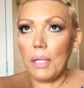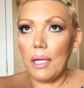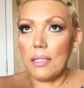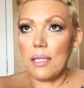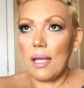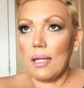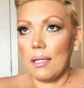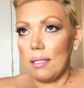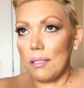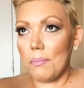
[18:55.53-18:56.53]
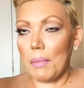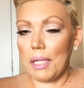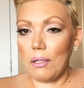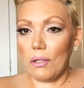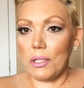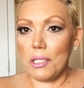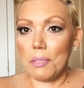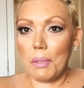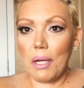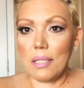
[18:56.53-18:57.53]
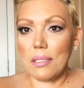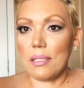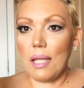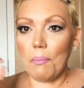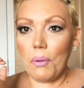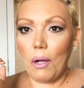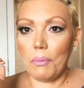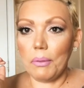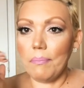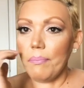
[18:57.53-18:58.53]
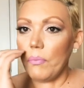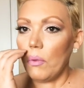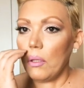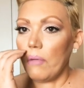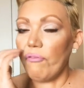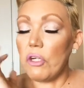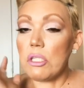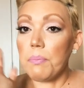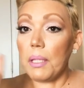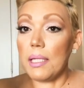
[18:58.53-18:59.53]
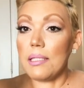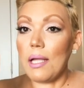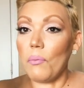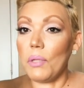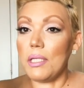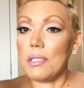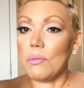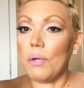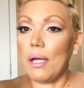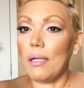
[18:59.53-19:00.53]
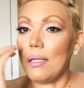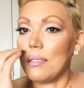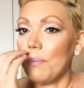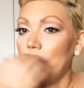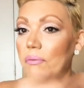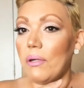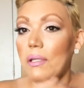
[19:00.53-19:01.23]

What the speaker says: gets, and my daughter Isabel has the same problem. The first place that we sweat is above